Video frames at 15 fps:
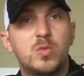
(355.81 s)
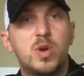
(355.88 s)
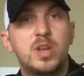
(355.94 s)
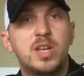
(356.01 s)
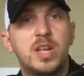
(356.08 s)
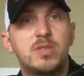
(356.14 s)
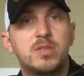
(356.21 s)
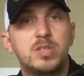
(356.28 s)
1
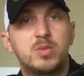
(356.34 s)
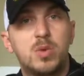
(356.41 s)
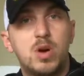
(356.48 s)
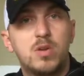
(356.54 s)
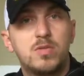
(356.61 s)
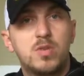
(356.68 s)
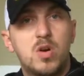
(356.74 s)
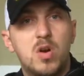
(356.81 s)
in every
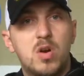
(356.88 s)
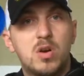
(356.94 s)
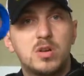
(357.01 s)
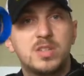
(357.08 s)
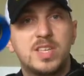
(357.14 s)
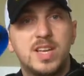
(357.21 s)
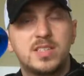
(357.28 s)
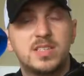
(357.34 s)
12
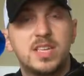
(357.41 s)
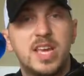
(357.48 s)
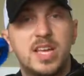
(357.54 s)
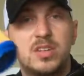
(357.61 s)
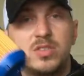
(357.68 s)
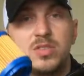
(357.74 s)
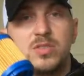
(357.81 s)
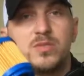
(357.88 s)
cars has a
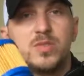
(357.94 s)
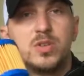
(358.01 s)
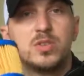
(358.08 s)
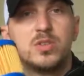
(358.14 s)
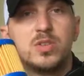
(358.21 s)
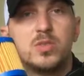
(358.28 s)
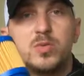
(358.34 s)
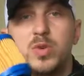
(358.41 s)
canister
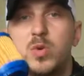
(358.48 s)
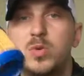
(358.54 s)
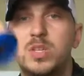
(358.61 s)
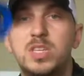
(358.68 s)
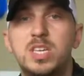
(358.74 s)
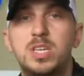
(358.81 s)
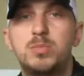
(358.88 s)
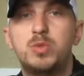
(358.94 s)
filter, we only
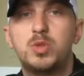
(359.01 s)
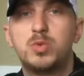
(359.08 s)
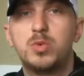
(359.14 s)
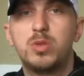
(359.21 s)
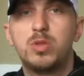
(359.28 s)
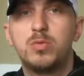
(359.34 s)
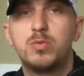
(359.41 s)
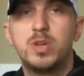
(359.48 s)
keep 2
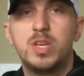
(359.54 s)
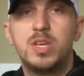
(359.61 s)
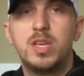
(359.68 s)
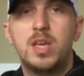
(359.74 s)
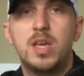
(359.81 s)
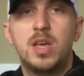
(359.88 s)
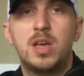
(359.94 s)
or 3